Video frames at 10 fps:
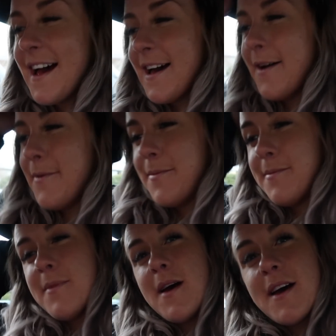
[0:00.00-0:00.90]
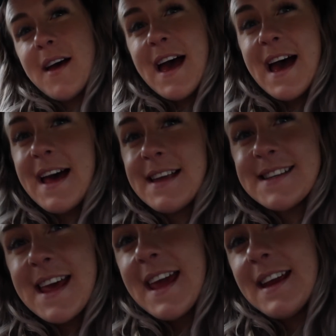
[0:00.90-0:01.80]
um,
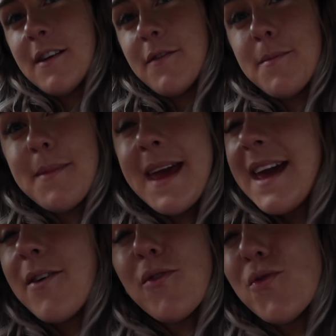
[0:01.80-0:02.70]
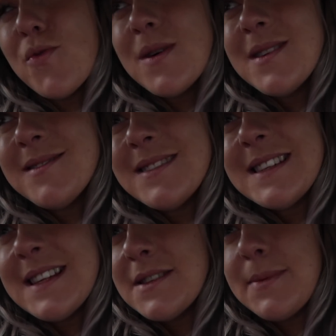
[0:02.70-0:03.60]
had another meal
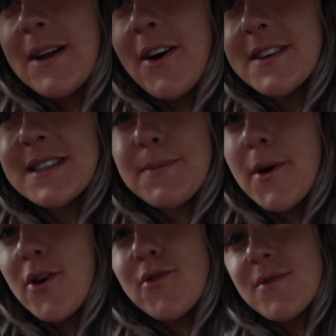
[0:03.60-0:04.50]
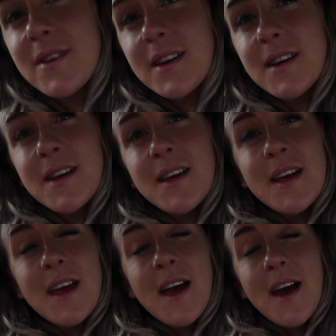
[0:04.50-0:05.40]
since we last spoke.
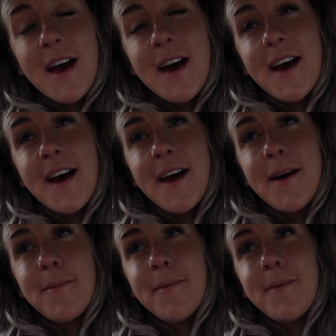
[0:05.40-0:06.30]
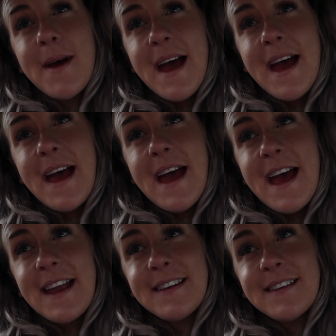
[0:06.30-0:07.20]
Um,
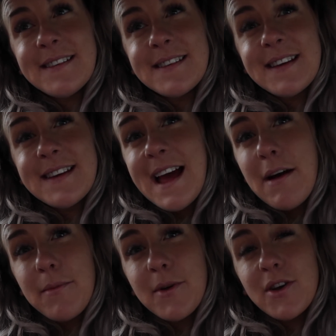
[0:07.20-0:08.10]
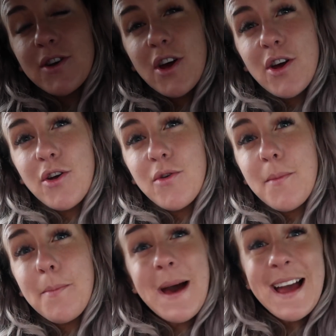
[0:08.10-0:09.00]
and now I'm gonna go
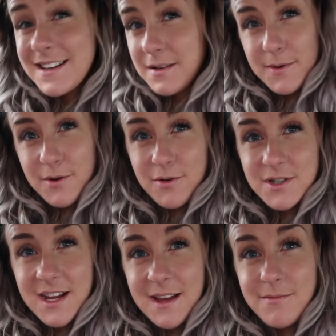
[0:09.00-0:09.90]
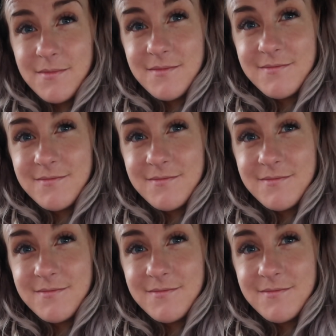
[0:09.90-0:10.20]
back to Pure Gym